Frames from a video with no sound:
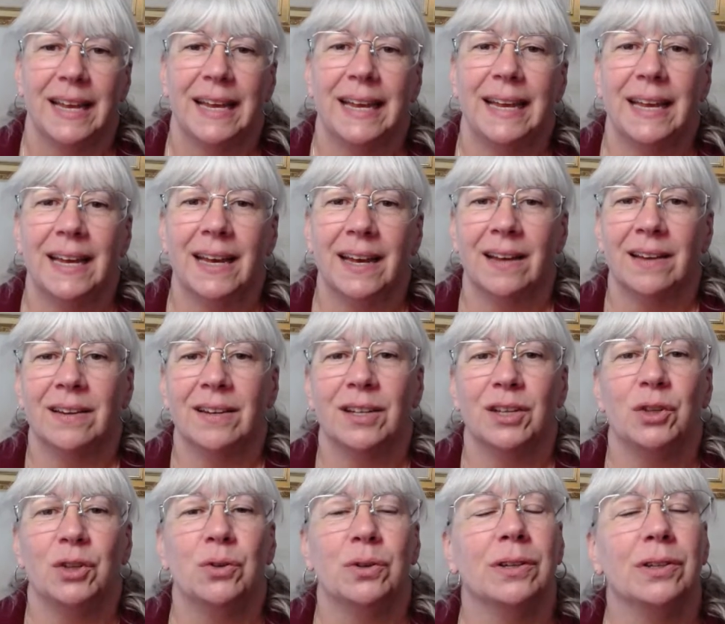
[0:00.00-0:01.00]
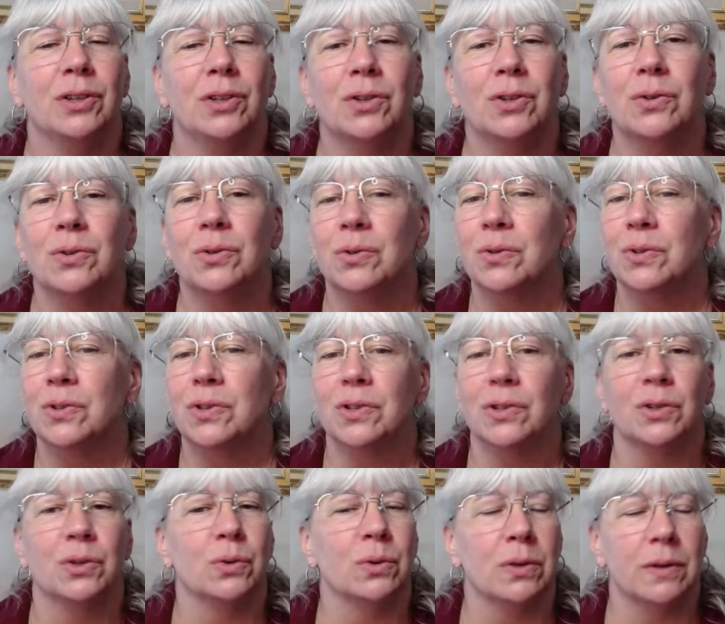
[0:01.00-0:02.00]
And you can use
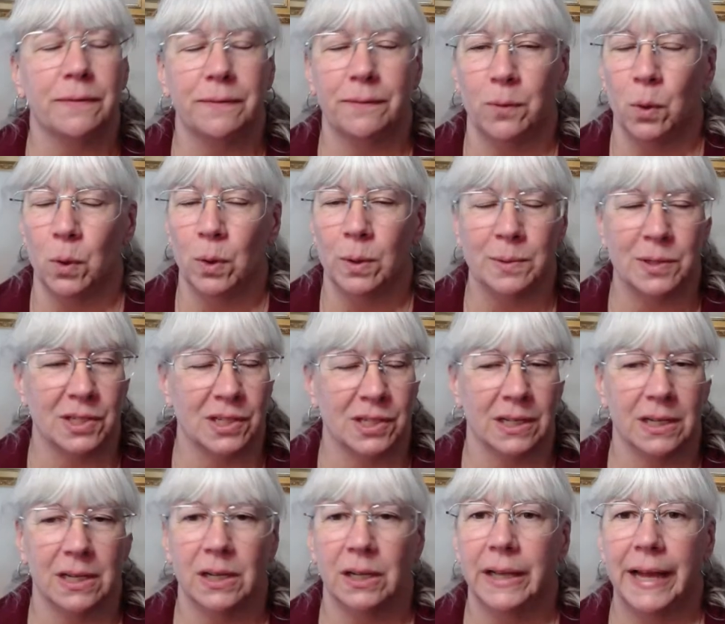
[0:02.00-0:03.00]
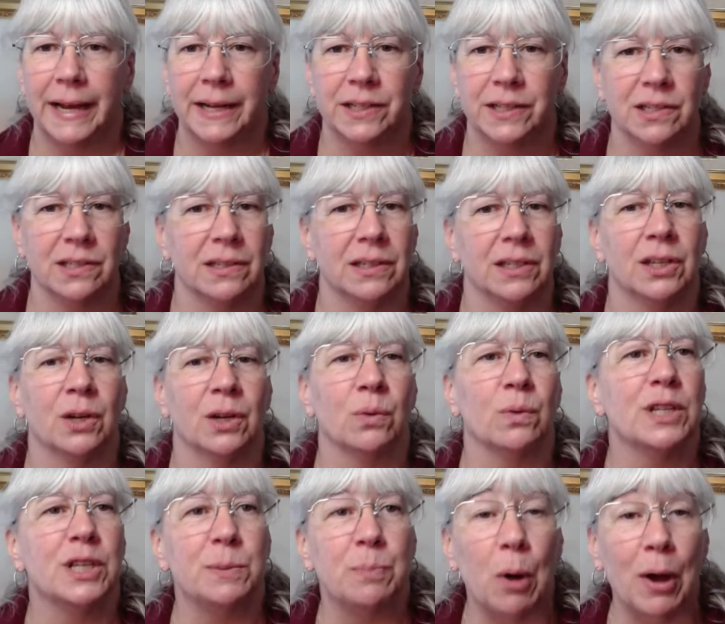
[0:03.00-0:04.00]
Google Forms to collect,
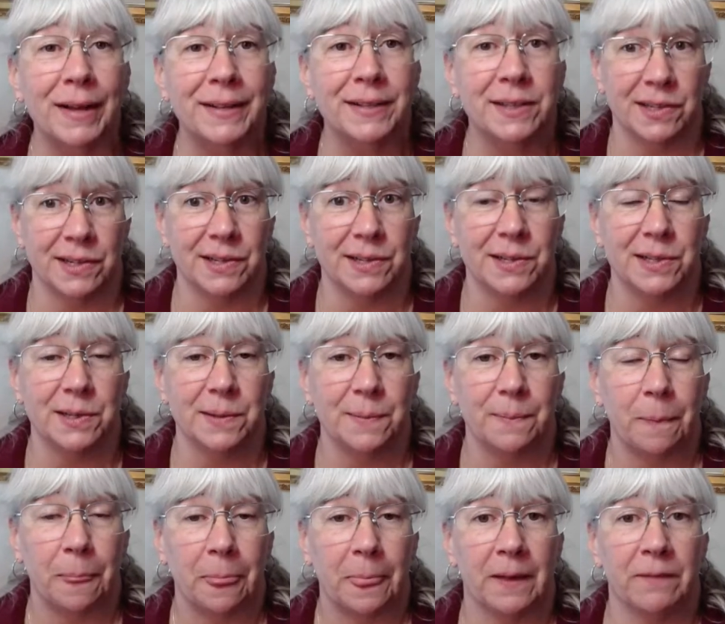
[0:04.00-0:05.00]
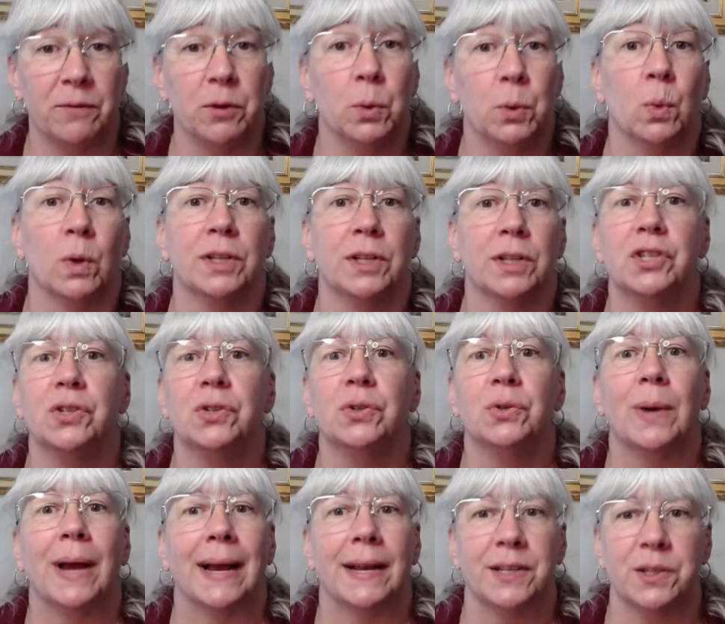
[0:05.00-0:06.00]
responses if you want
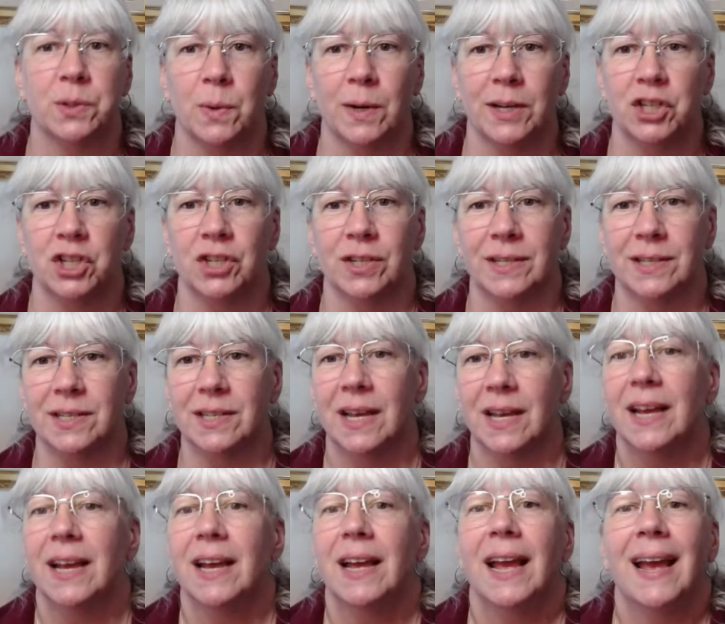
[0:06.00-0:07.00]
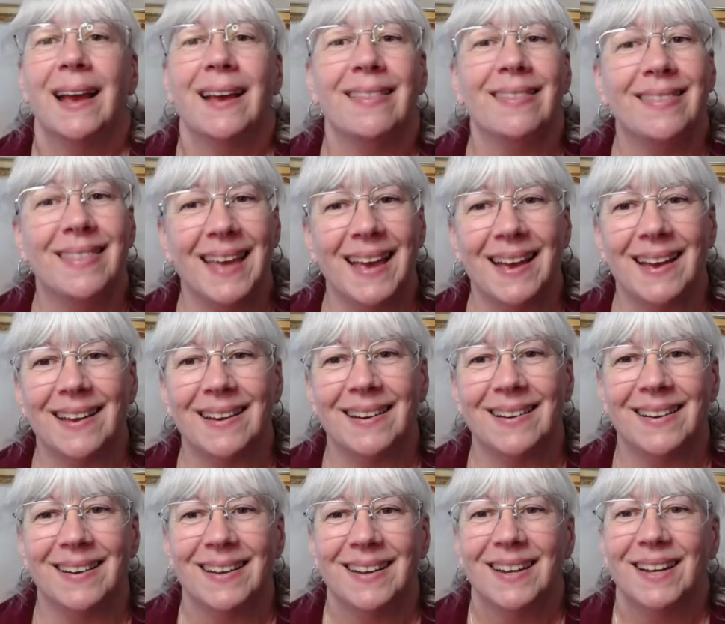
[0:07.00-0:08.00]
to ask questions. And
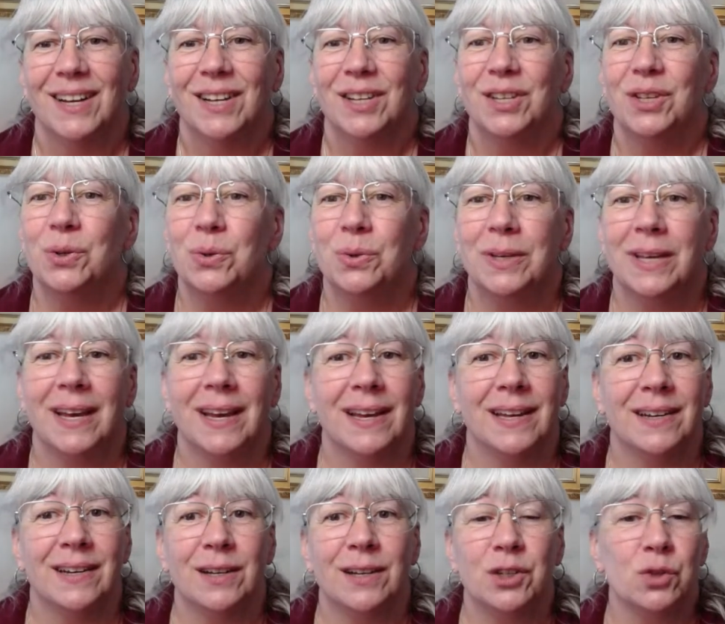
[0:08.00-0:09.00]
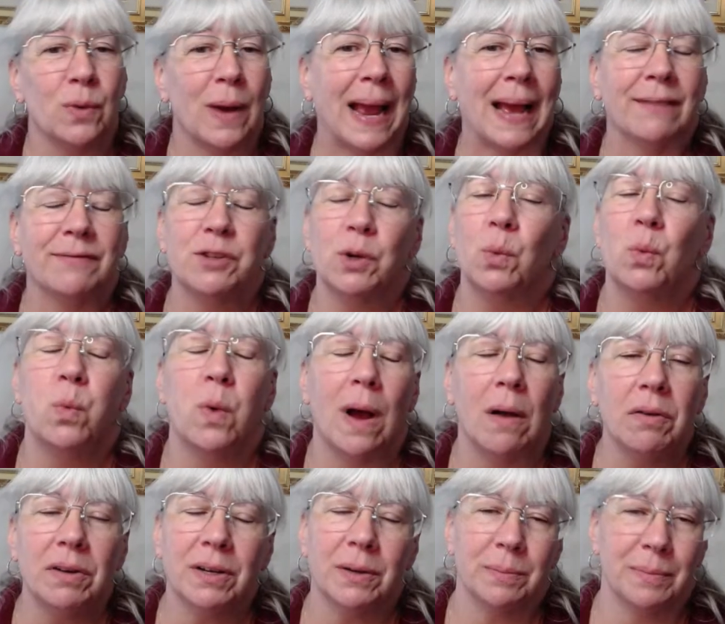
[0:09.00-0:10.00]
then you can draft a
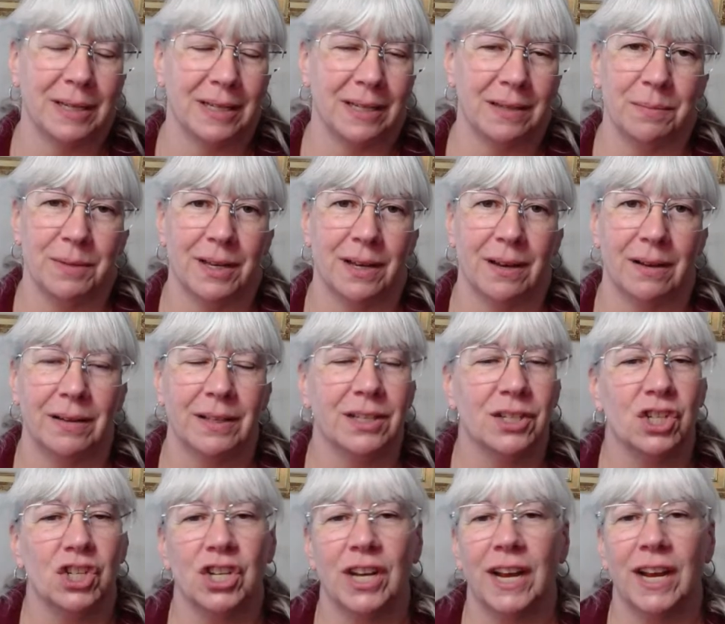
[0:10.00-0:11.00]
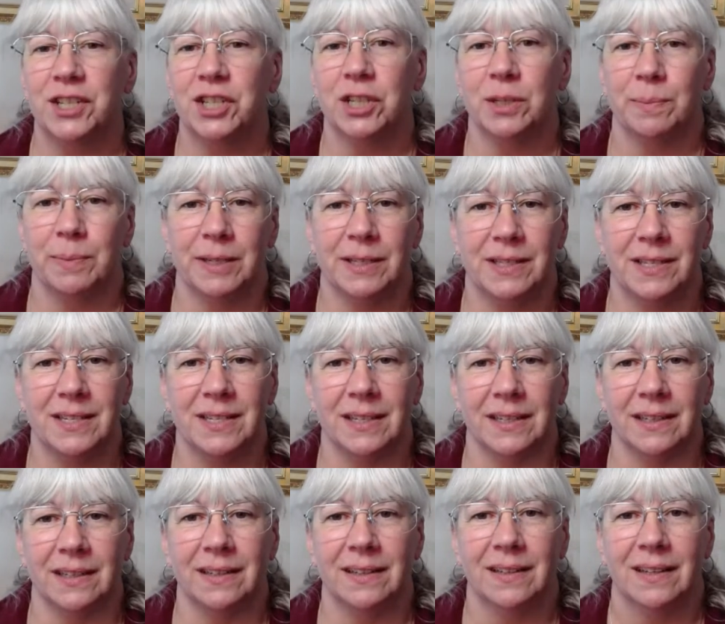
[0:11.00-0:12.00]
welcome email in
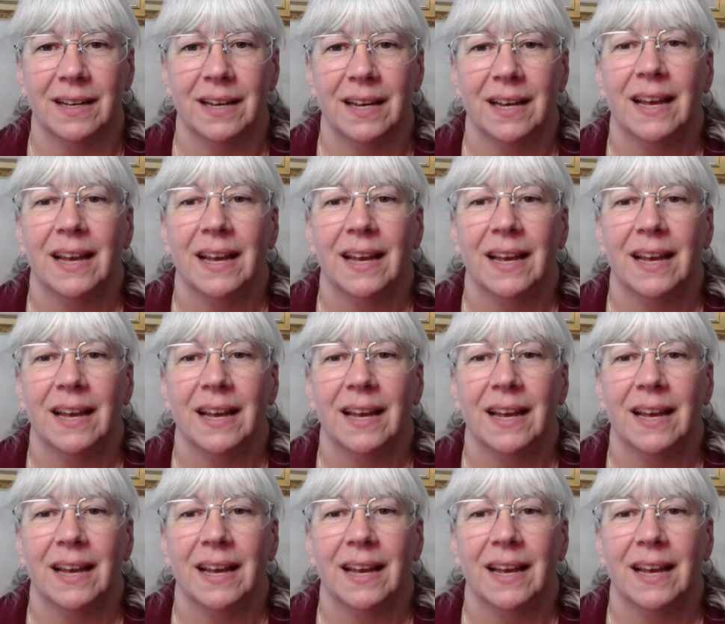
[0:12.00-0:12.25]
ChatGPT.